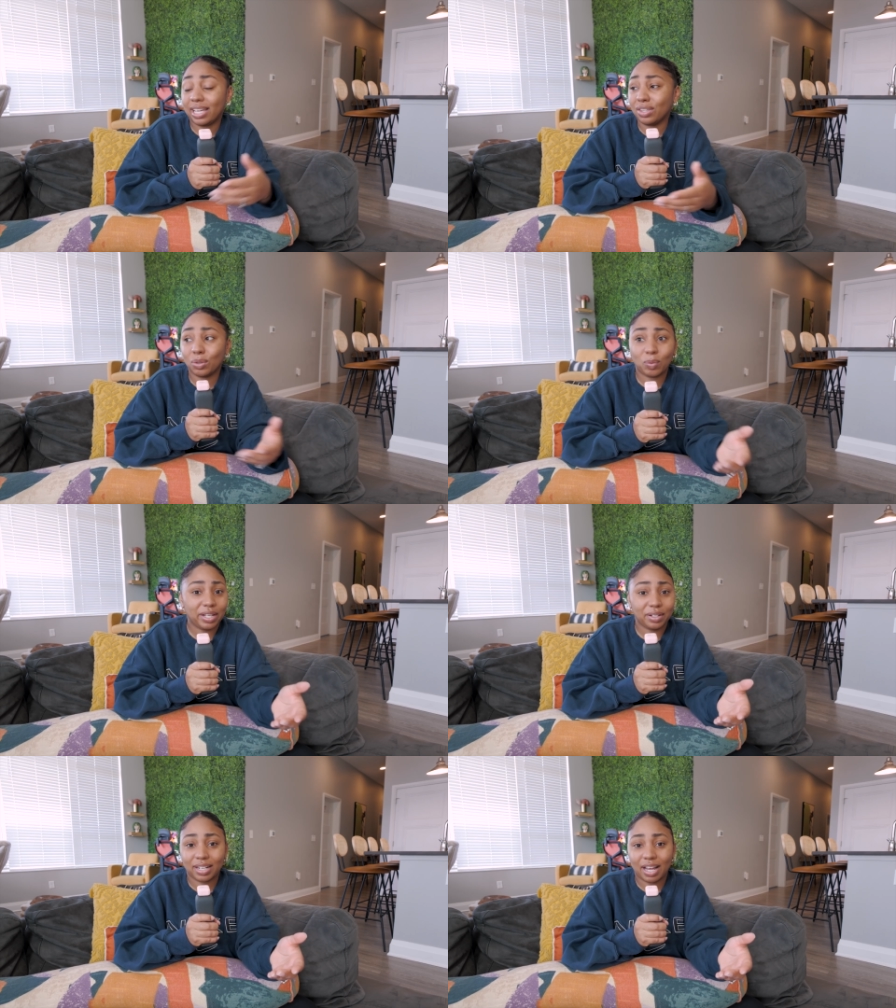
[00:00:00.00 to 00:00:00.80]
Either
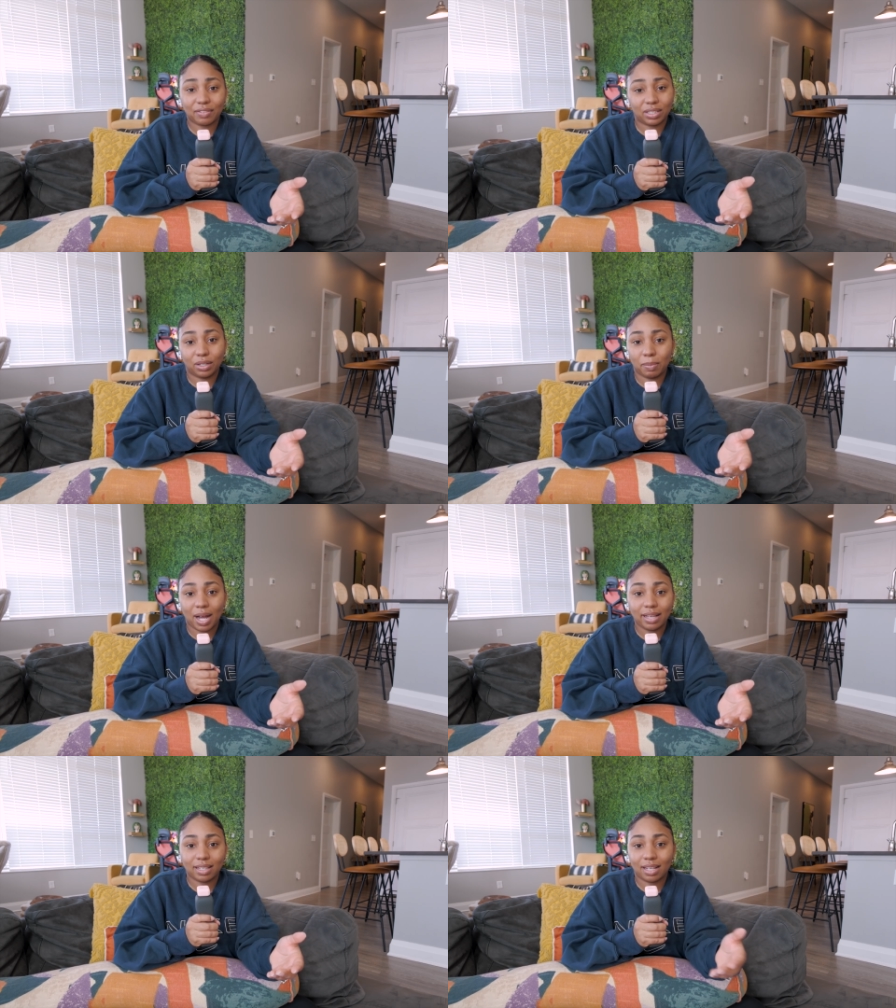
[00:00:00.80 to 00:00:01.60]
way, you're going to have to learn
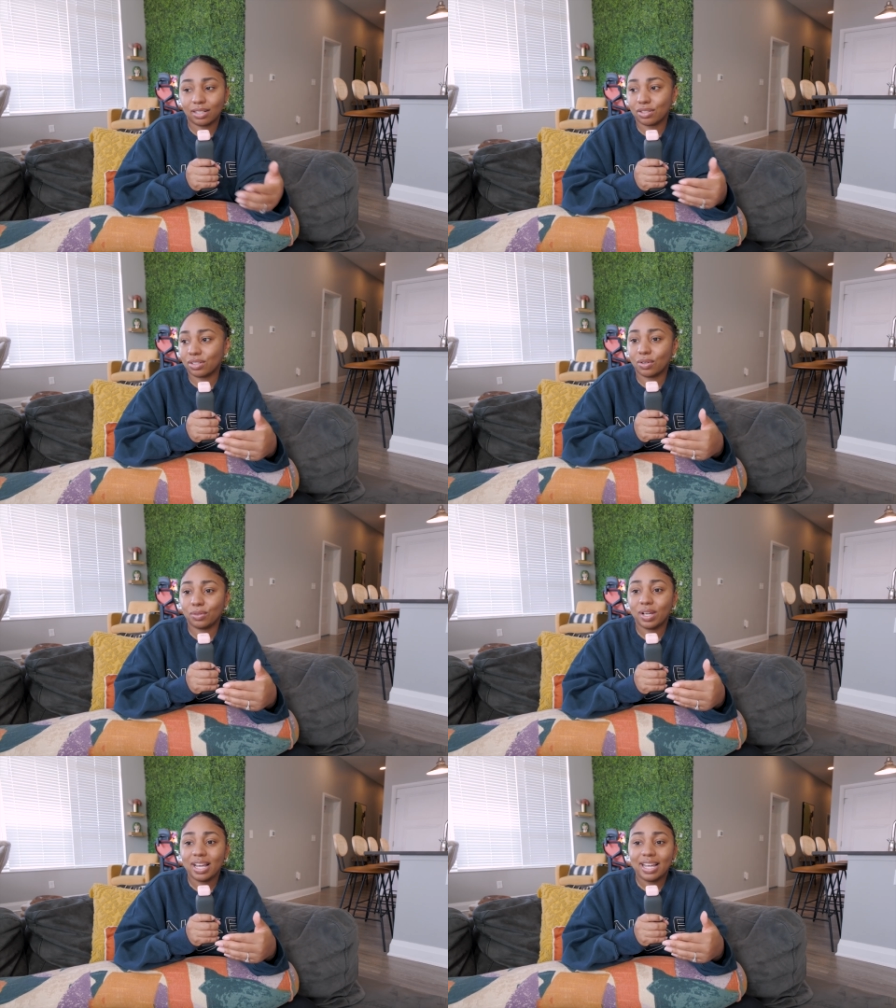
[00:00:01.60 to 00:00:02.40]
Python. There's no